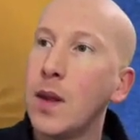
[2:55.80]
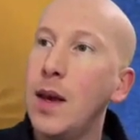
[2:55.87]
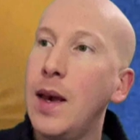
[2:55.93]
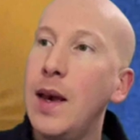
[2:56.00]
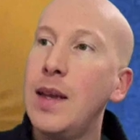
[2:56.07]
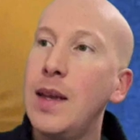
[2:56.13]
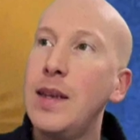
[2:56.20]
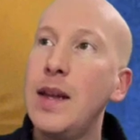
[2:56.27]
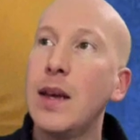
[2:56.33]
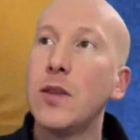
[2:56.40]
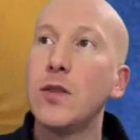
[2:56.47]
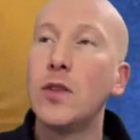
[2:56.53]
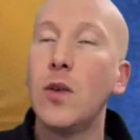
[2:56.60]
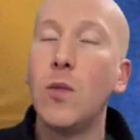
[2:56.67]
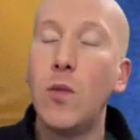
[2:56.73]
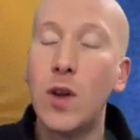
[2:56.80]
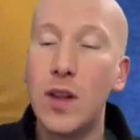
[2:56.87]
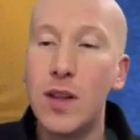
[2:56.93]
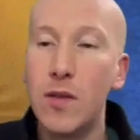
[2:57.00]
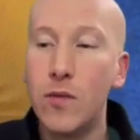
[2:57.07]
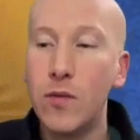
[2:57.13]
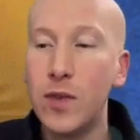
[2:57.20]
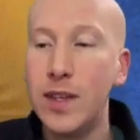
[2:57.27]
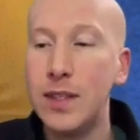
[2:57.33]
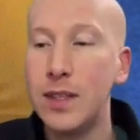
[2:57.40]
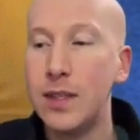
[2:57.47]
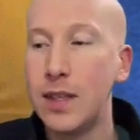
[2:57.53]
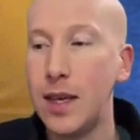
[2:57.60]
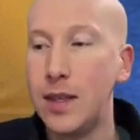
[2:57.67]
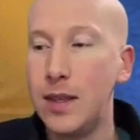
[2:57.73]
Now, so one of the reasons I
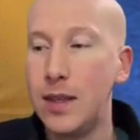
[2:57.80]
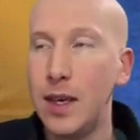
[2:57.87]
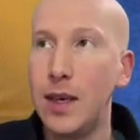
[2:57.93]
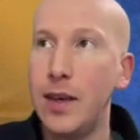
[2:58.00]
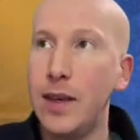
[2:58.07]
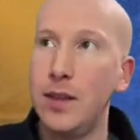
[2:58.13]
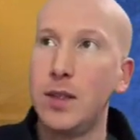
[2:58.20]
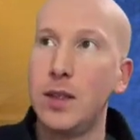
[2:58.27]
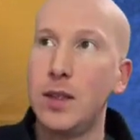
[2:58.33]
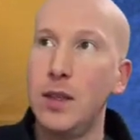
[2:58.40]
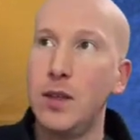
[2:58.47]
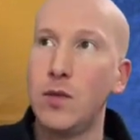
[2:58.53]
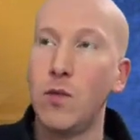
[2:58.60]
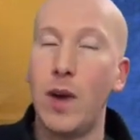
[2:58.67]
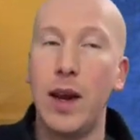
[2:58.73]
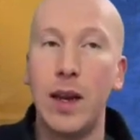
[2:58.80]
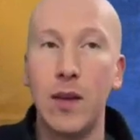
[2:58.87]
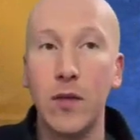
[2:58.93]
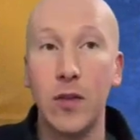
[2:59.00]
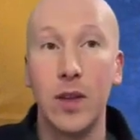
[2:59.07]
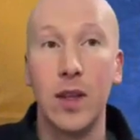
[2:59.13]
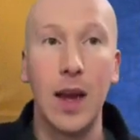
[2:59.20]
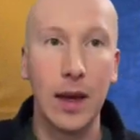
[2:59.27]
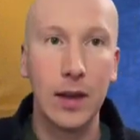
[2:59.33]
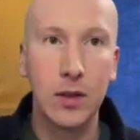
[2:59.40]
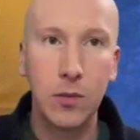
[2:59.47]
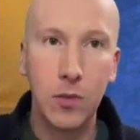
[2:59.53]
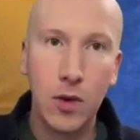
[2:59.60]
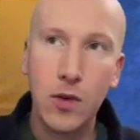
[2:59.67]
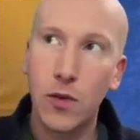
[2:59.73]
think he's waiting for the next one,
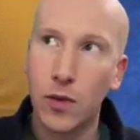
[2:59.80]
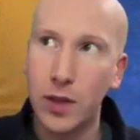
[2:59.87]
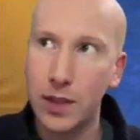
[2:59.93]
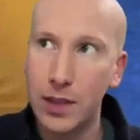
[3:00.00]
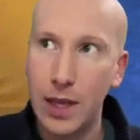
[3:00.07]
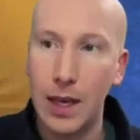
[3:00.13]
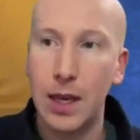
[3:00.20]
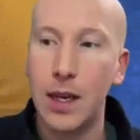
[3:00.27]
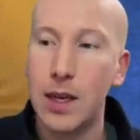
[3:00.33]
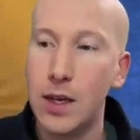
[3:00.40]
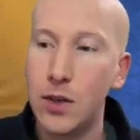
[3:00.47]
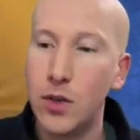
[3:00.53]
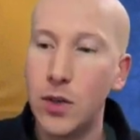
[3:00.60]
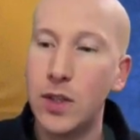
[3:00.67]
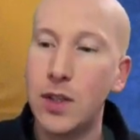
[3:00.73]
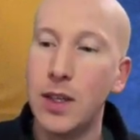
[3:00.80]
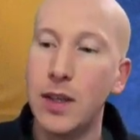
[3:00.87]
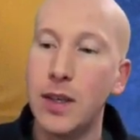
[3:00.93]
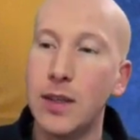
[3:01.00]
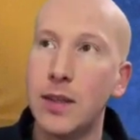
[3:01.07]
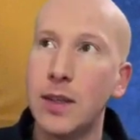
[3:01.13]
or he's taken an interest in this,